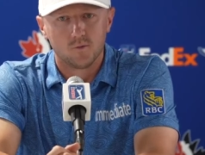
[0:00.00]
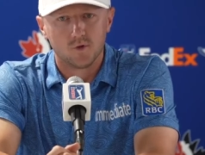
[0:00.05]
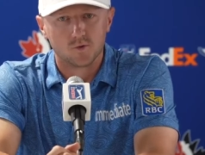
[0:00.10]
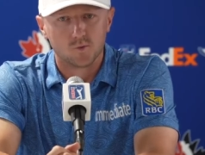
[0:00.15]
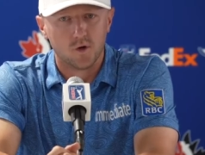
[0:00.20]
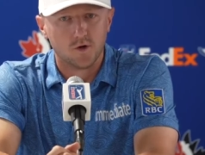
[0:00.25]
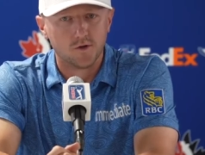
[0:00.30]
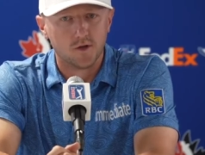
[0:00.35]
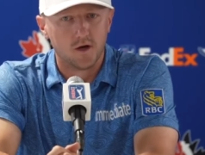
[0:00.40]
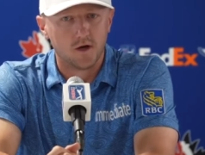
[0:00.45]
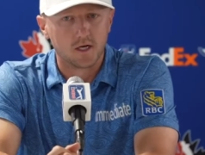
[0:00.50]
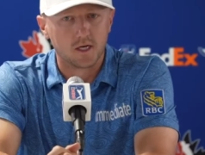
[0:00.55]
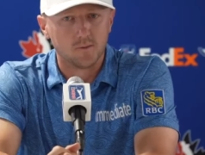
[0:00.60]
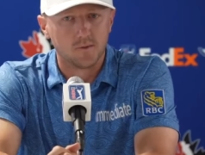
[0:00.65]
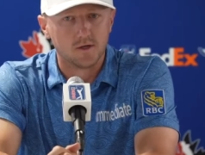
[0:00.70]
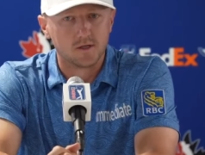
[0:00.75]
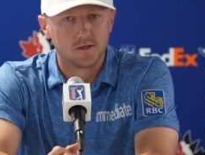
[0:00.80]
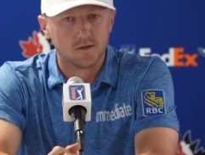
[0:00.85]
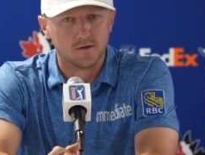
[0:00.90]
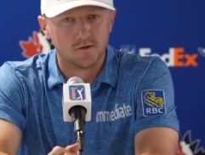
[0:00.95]
well
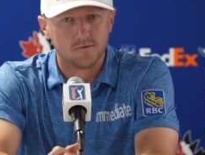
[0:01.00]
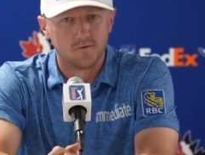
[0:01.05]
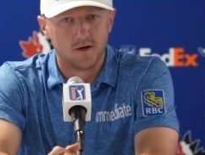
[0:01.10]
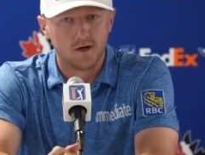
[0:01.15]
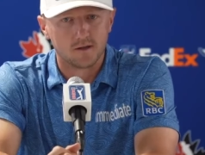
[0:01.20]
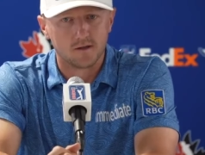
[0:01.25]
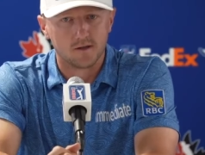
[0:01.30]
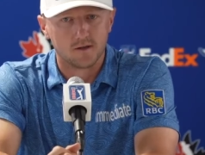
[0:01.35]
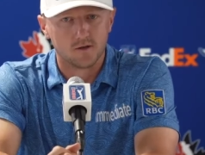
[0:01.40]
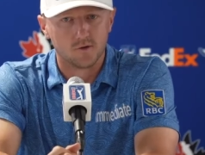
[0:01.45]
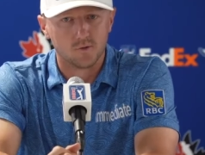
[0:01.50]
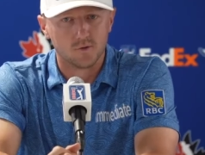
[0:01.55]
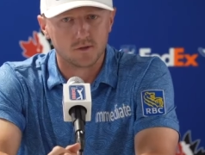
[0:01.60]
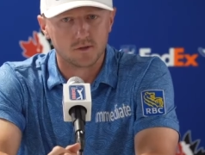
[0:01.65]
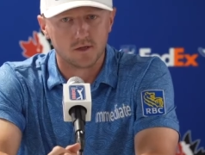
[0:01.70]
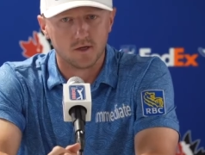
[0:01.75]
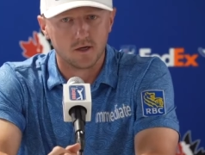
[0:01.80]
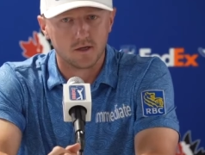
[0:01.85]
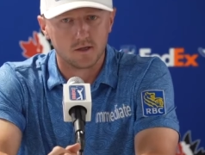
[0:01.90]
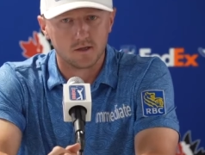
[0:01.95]
documented in the fact that there
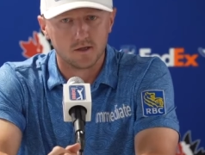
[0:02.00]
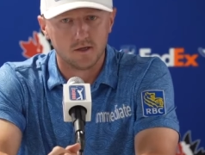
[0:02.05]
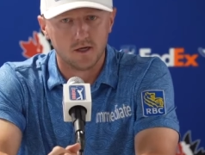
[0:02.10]
was, like,